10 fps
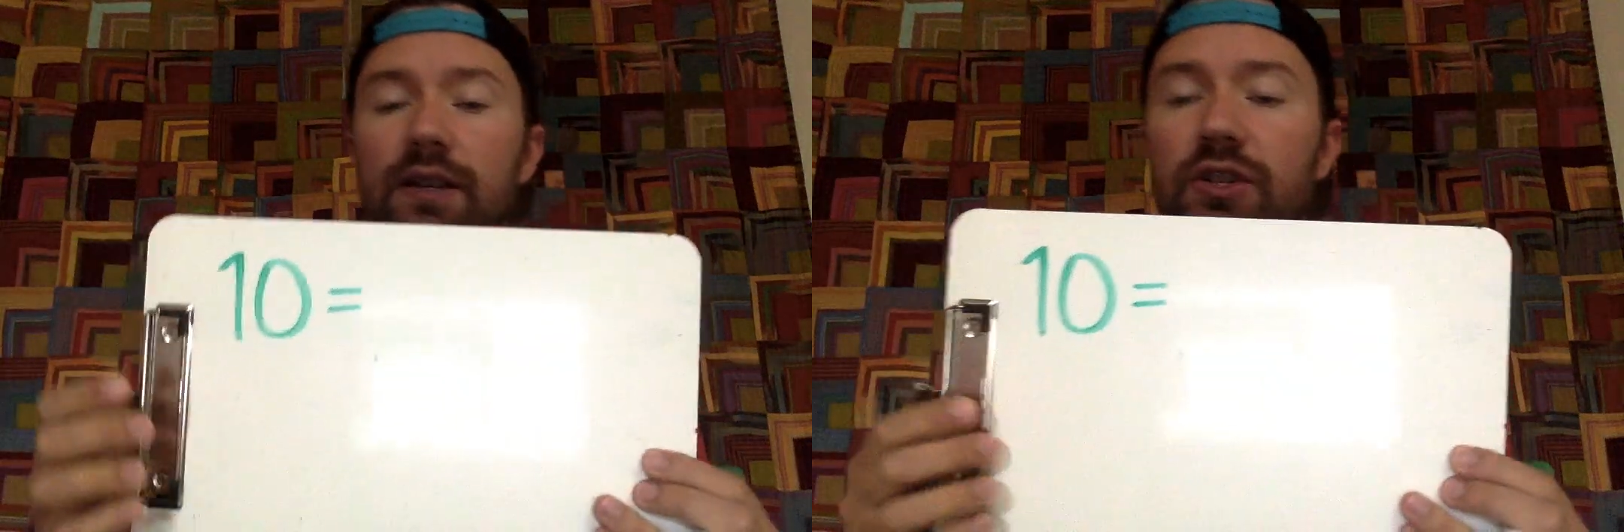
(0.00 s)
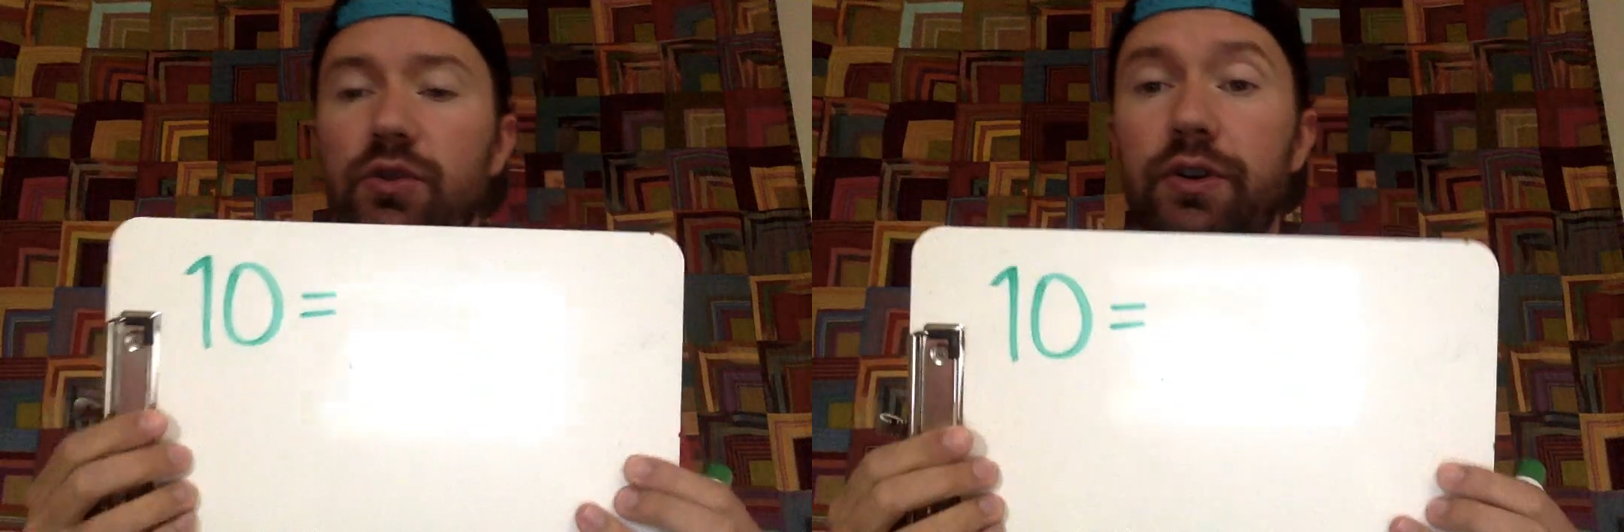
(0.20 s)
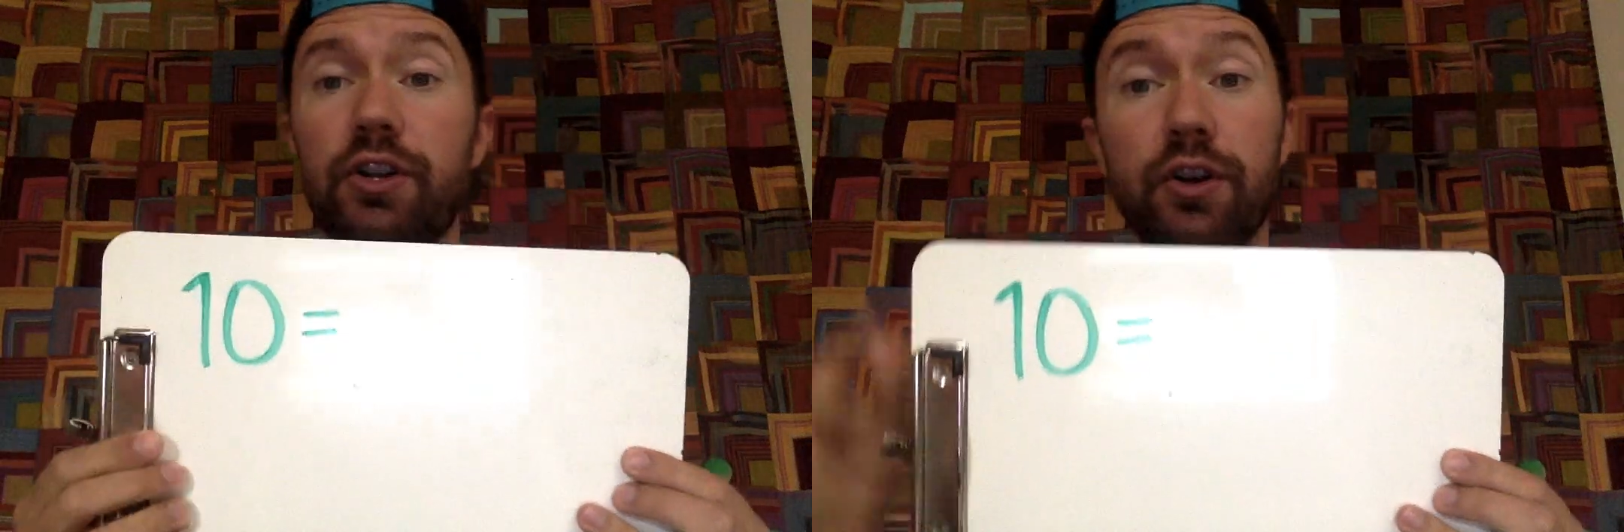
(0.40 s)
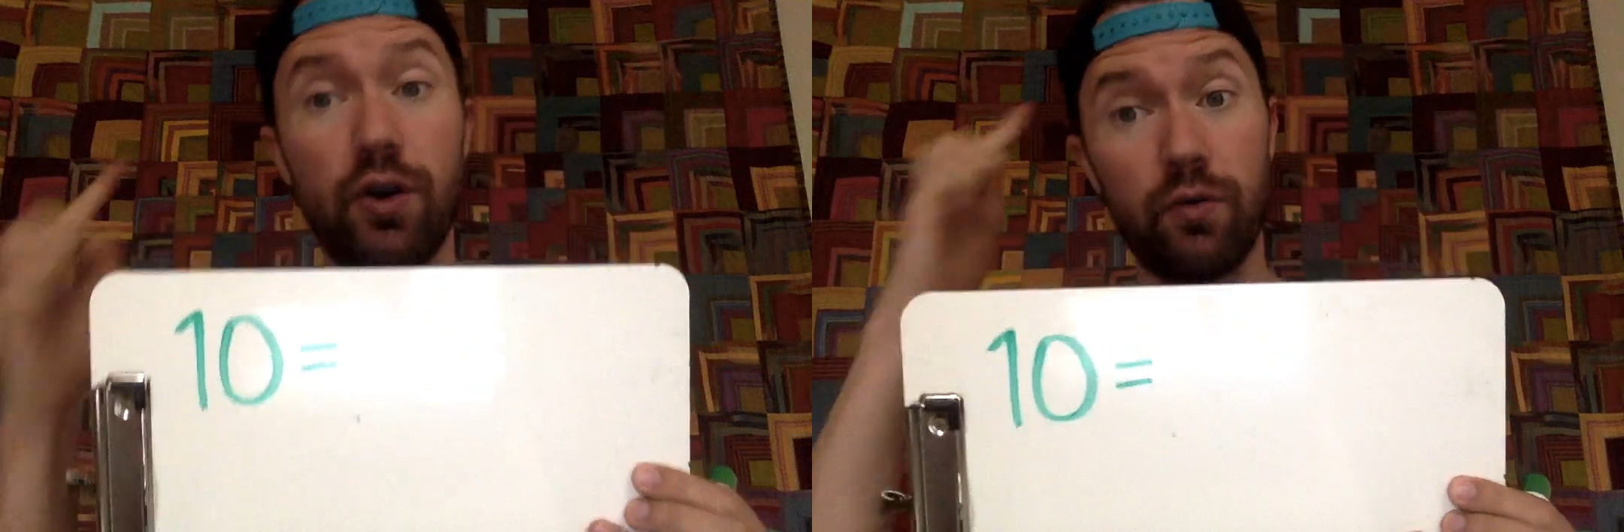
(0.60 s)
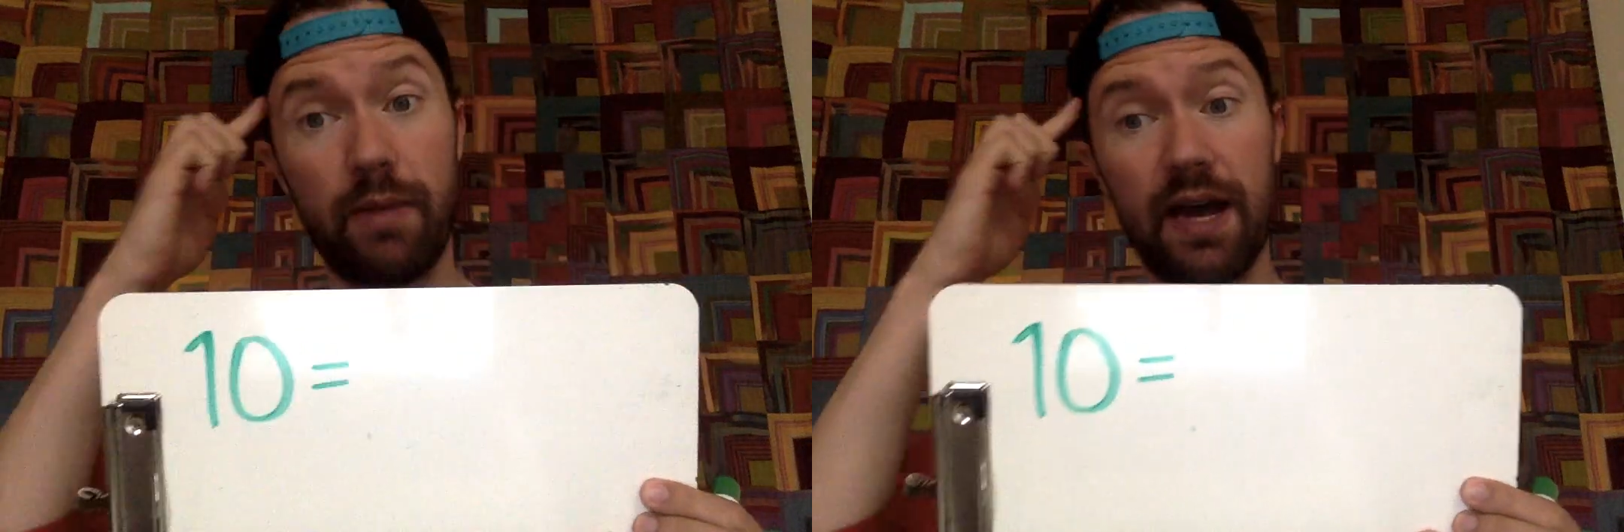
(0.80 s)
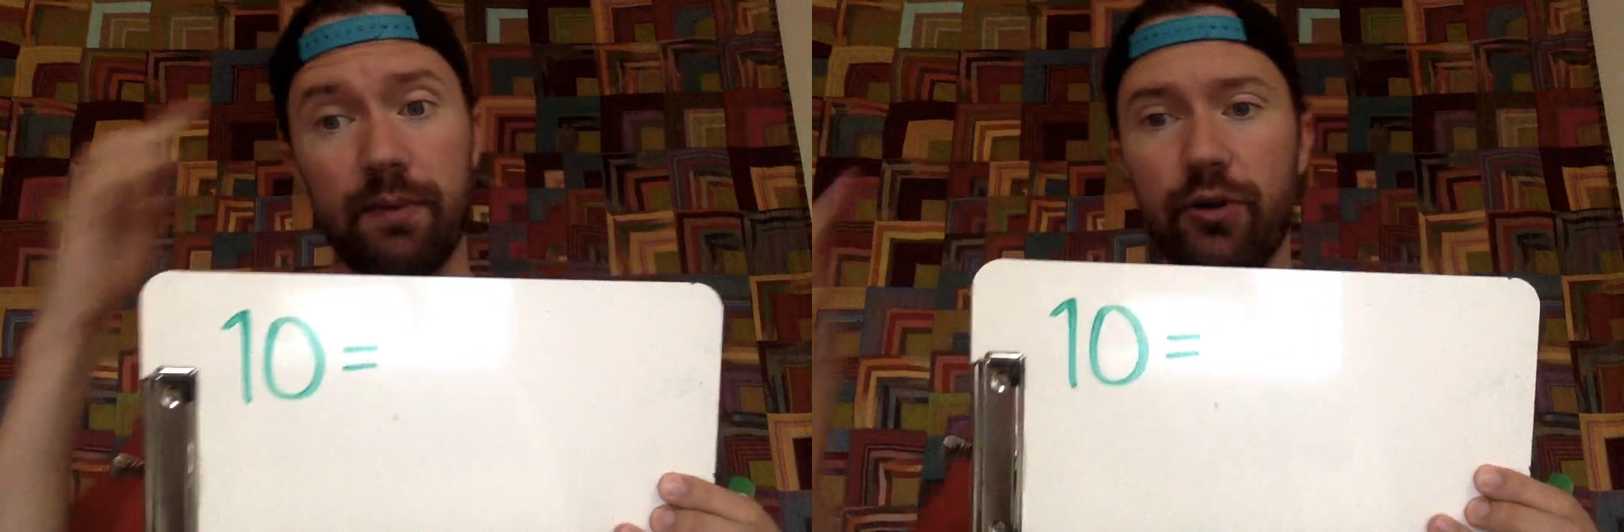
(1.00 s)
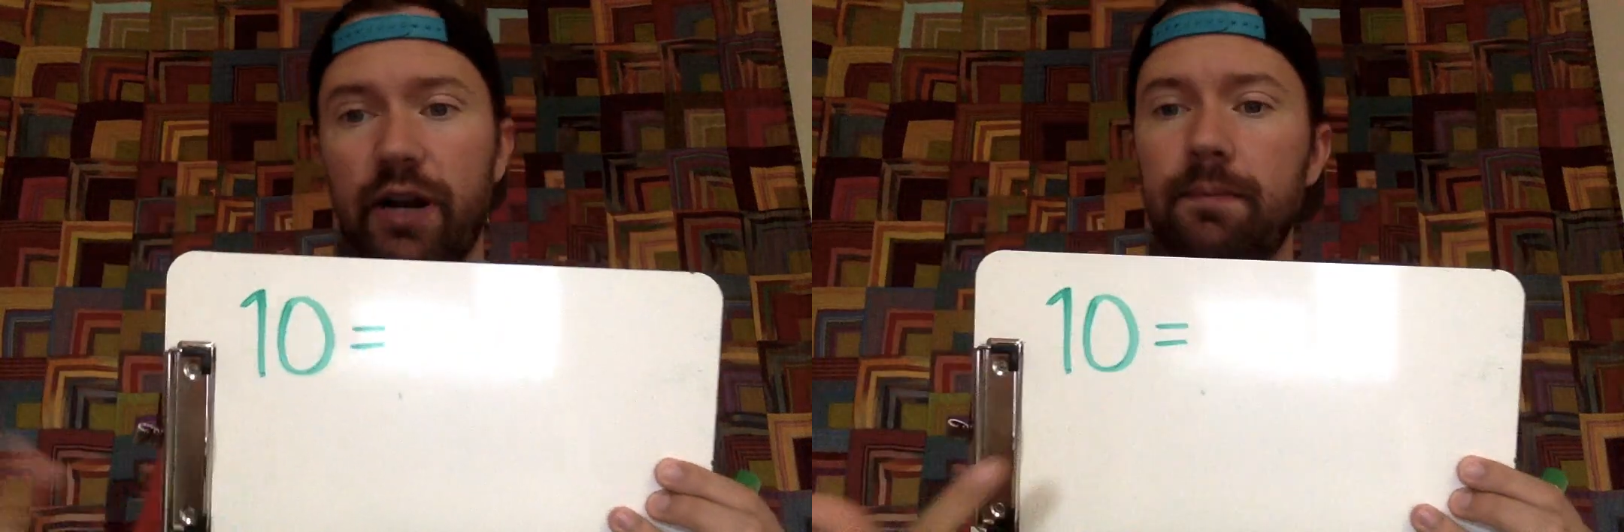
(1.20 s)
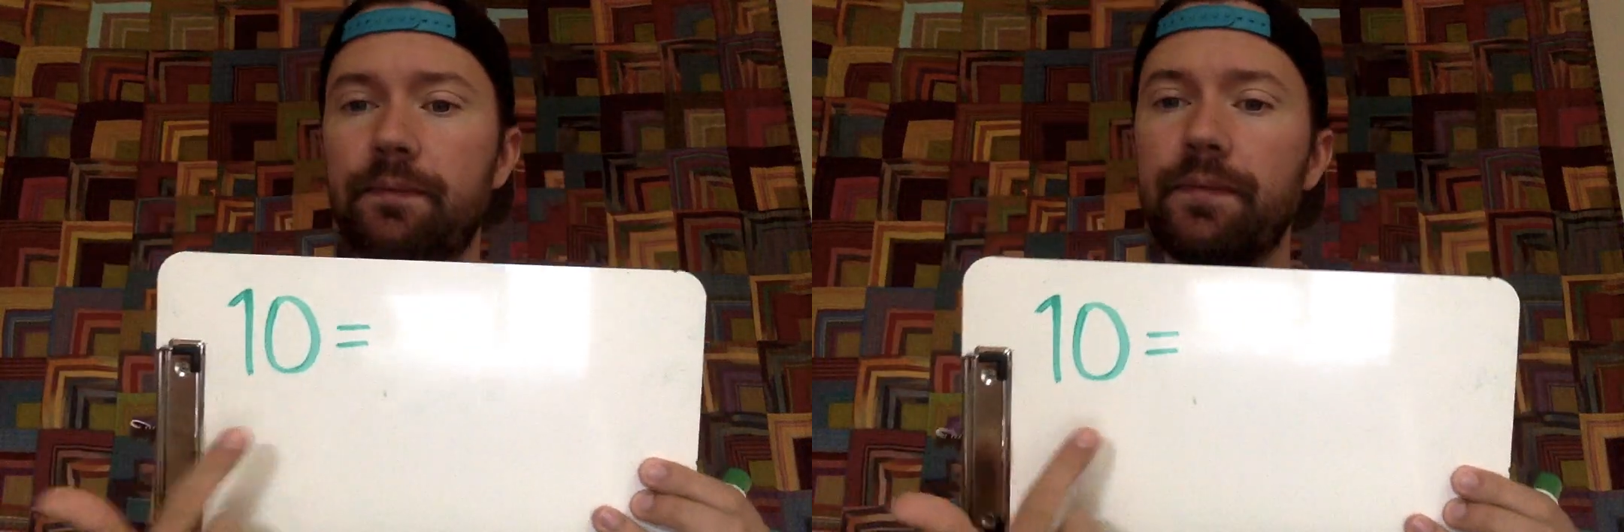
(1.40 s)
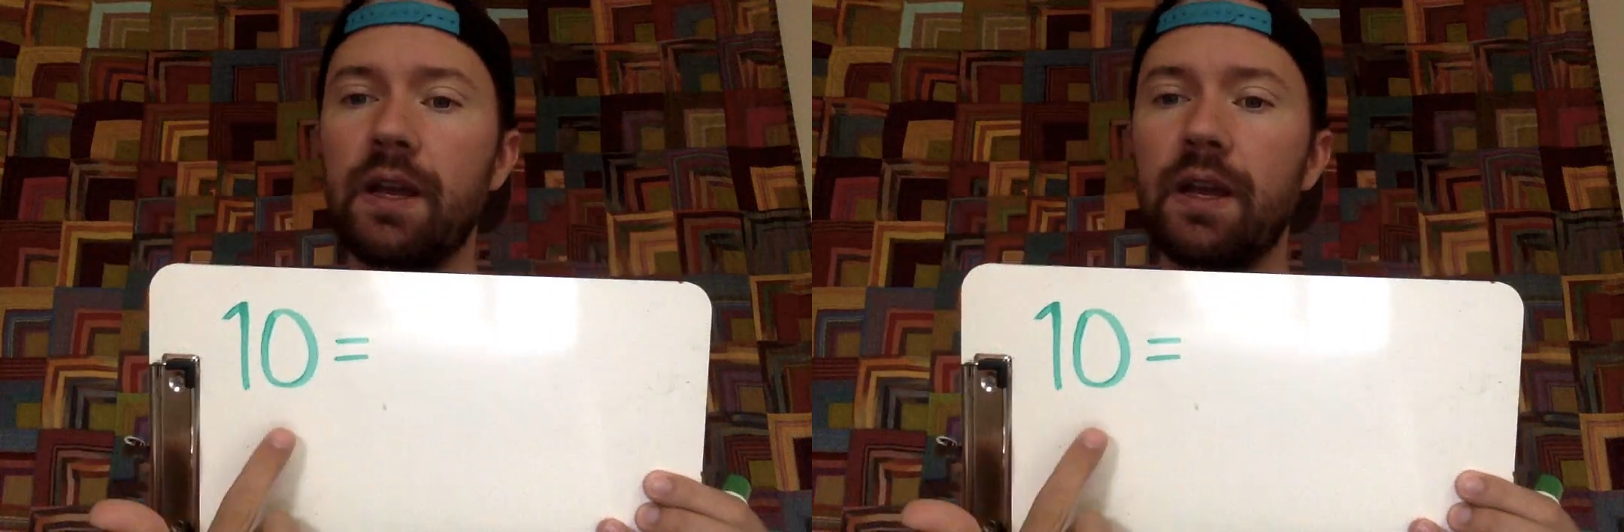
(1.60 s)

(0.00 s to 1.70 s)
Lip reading: to do with your own math brain.